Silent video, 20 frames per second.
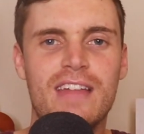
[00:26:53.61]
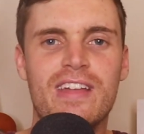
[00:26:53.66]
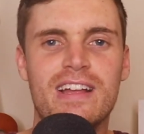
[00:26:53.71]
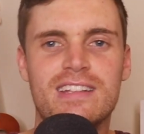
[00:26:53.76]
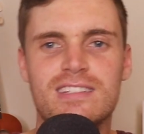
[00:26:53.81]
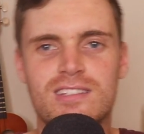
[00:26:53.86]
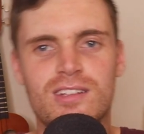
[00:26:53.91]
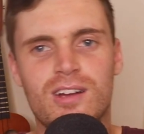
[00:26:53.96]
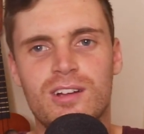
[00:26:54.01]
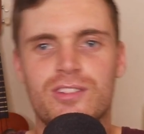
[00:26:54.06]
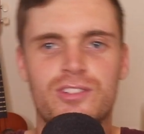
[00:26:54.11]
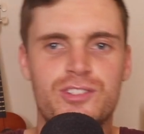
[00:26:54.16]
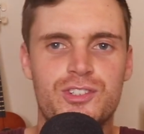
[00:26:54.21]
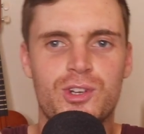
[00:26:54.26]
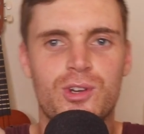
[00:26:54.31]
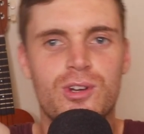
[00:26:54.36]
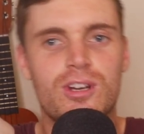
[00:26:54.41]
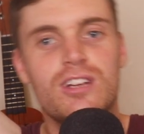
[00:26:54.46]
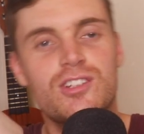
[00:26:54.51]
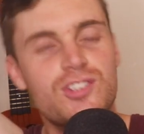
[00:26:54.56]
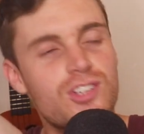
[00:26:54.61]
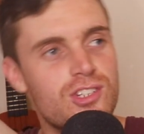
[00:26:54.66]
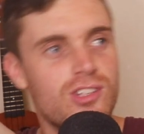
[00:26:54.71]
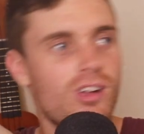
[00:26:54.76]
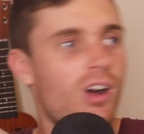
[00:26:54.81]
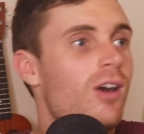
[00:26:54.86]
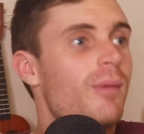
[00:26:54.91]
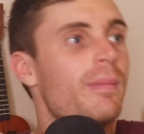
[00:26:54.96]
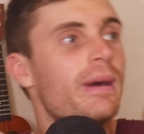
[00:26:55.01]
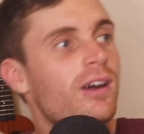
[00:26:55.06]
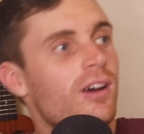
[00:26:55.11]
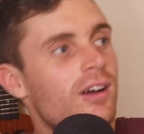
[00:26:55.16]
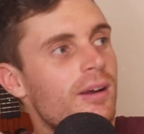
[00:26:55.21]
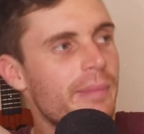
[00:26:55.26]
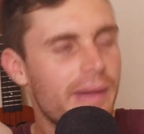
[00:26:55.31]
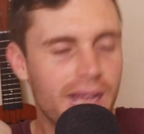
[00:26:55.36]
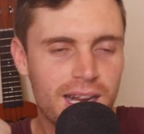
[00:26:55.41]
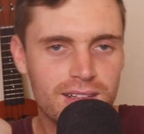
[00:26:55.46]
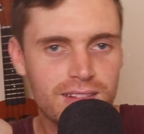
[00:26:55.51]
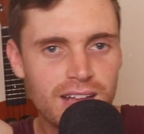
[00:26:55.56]
That's not due to just, oh my God,
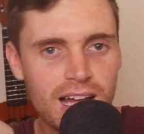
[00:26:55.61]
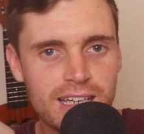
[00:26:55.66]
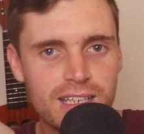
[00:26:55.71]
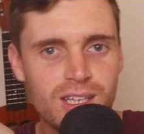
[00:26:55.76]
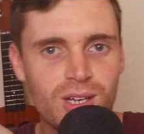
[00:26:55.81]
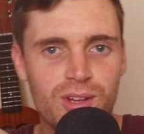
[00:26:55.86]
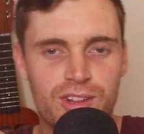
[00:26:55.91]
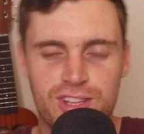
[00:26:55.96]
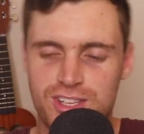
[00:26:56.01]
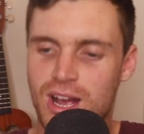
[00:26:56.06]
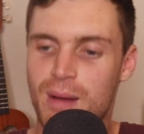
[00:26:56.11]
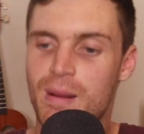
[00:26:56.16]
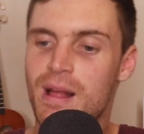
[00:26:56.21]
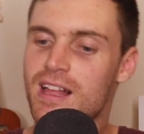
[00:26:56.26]
I'm getting lucky all the time.